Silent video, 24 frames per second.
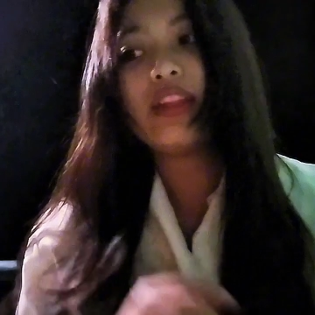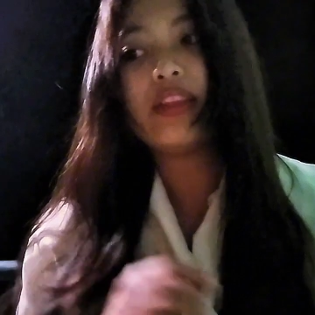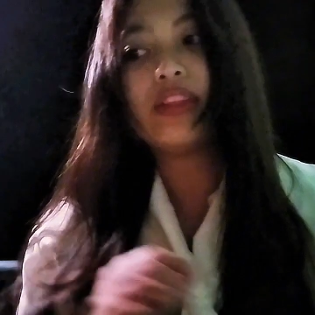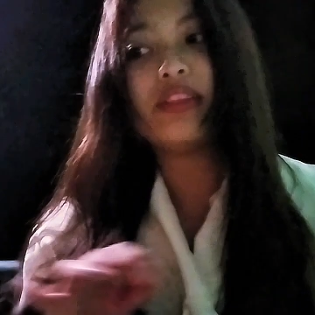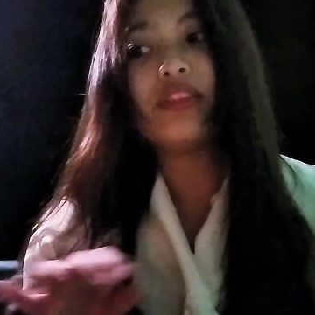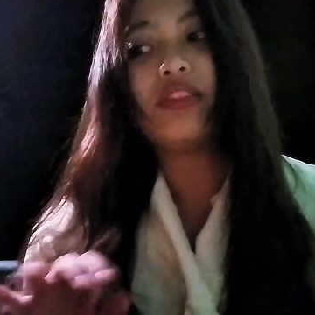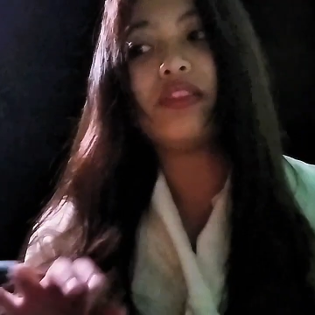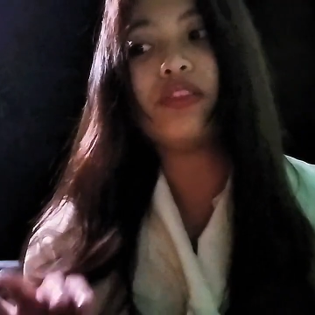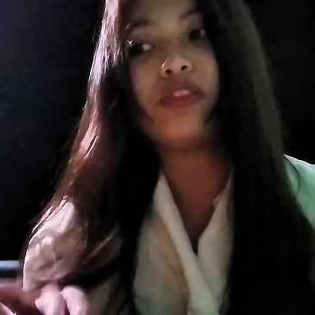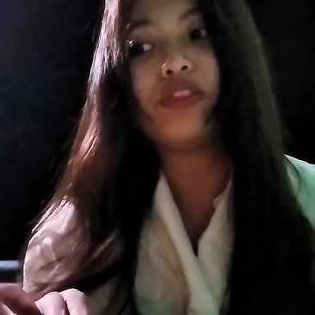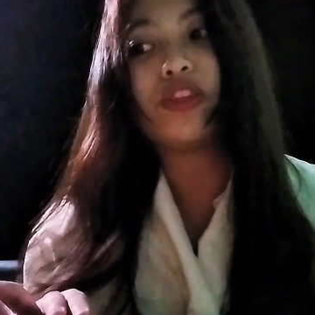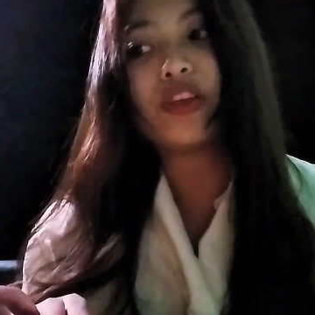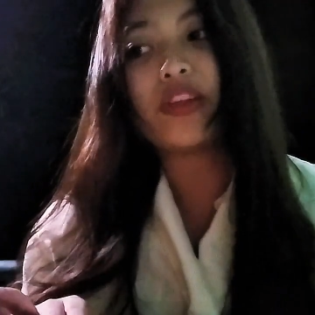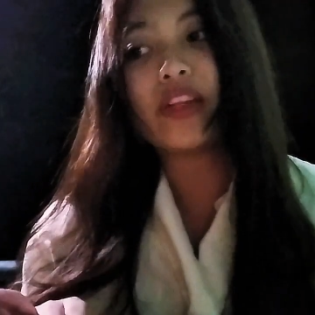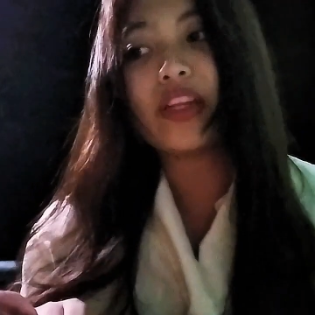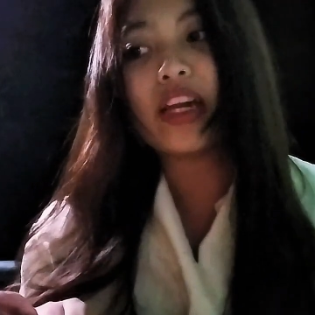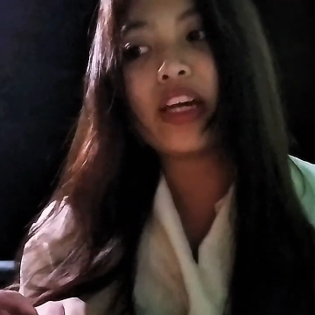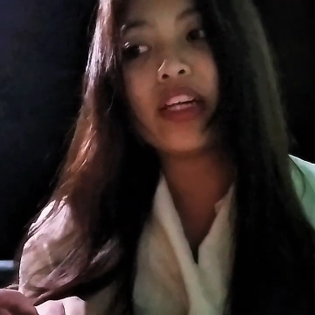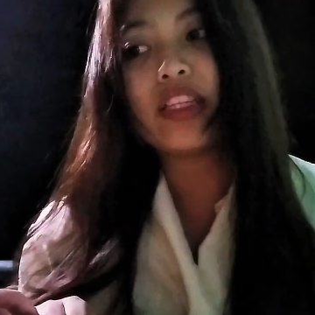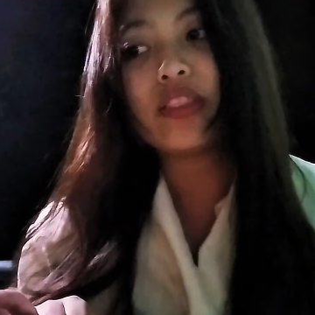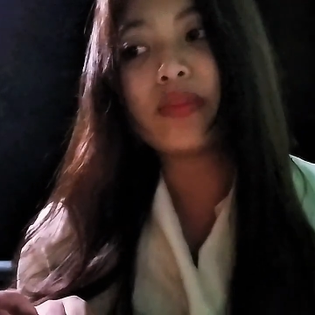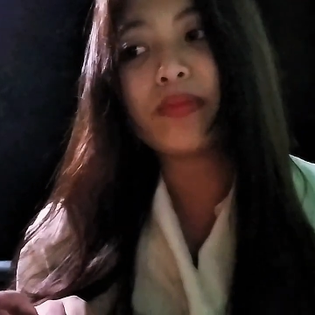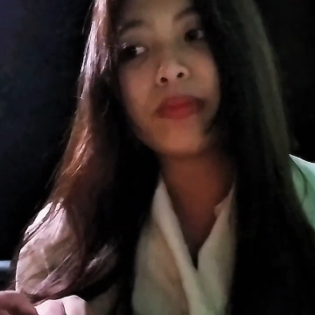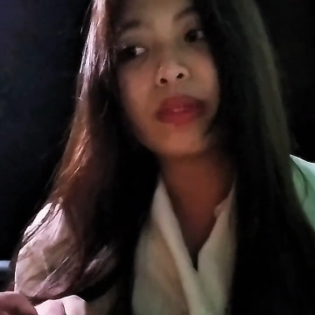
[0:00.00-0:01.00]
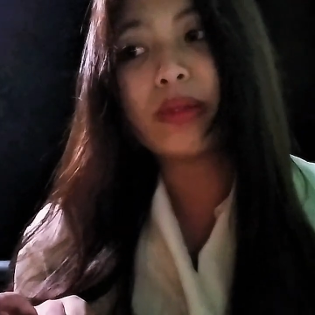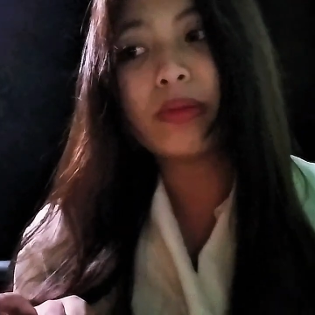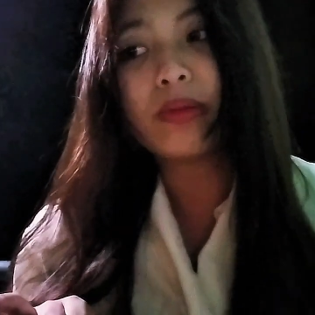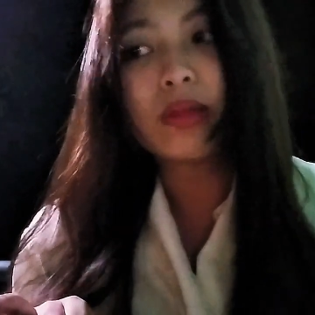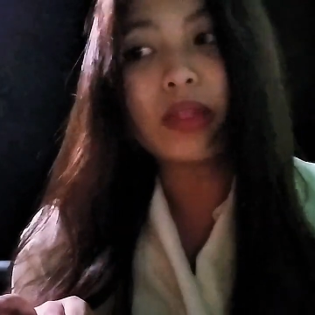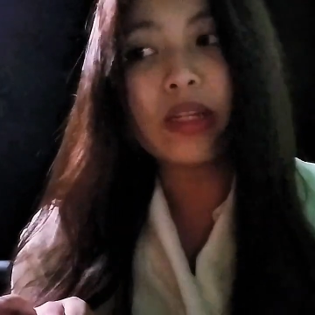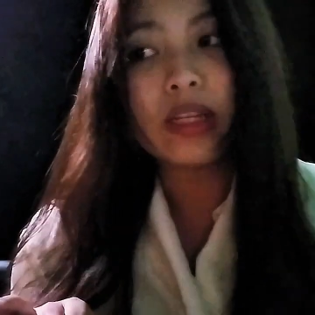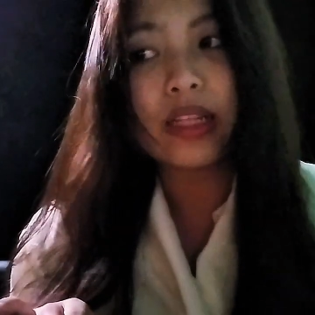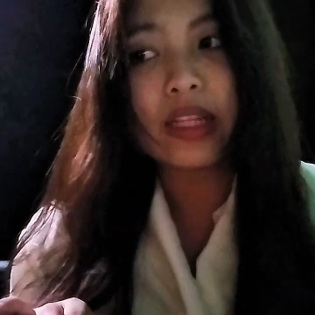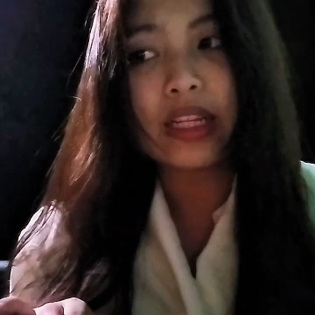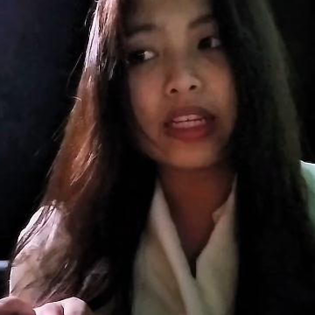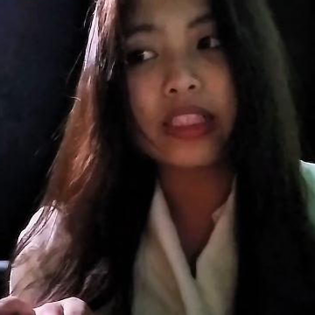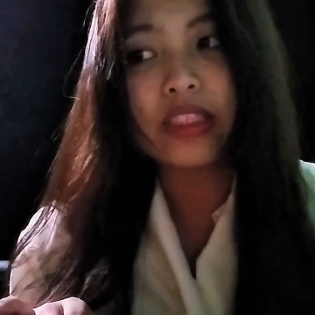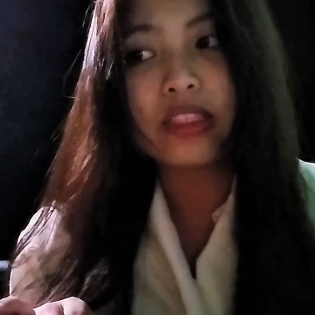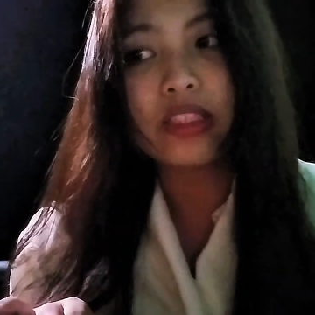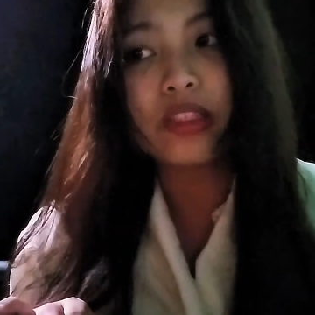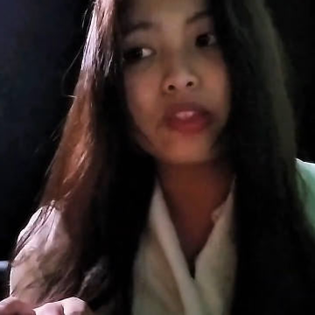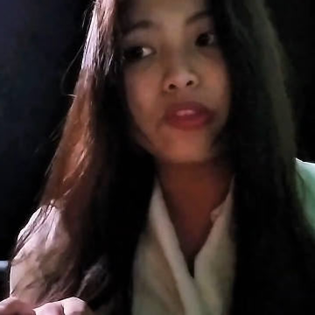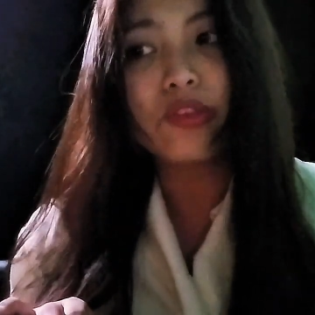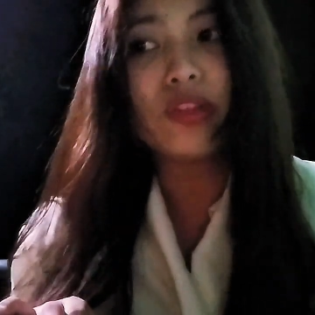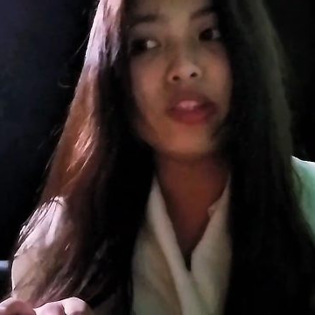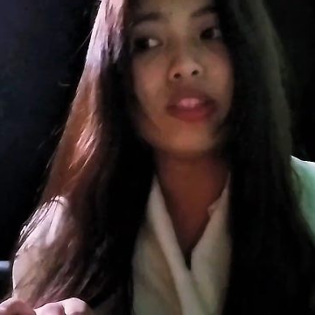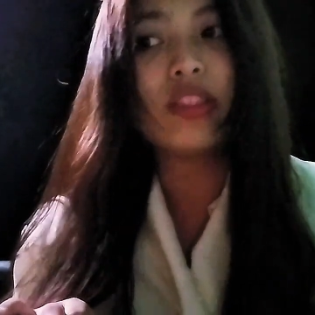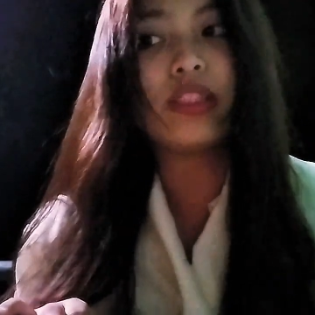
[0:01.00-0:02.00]
This journey has made me realize
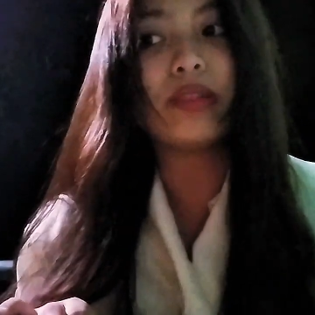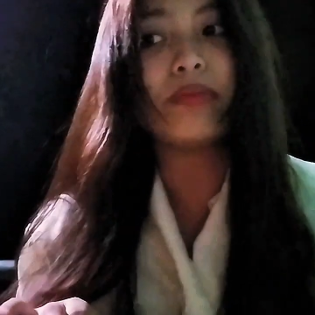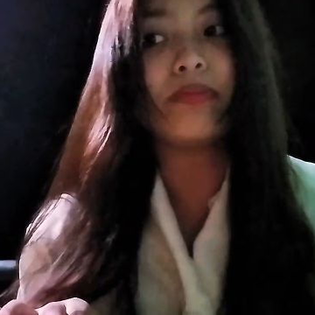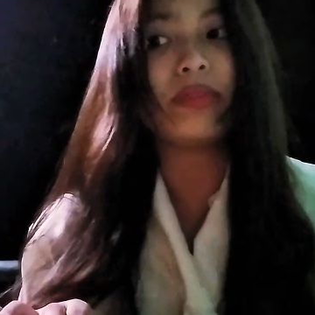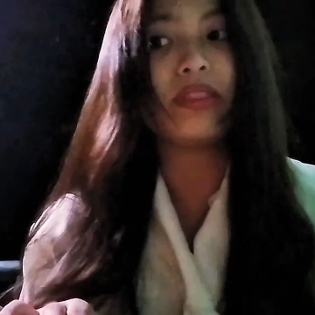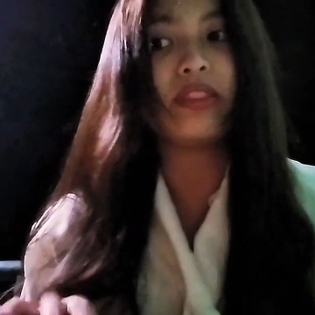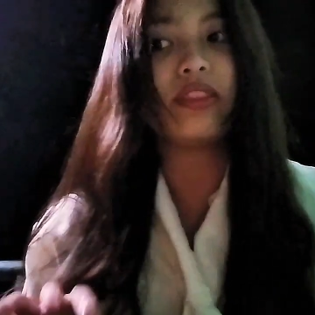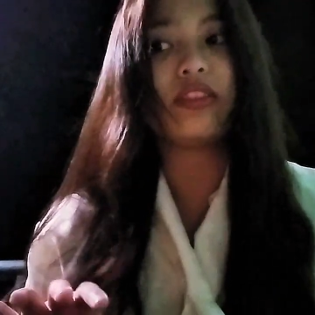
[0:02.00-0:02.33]
that tourism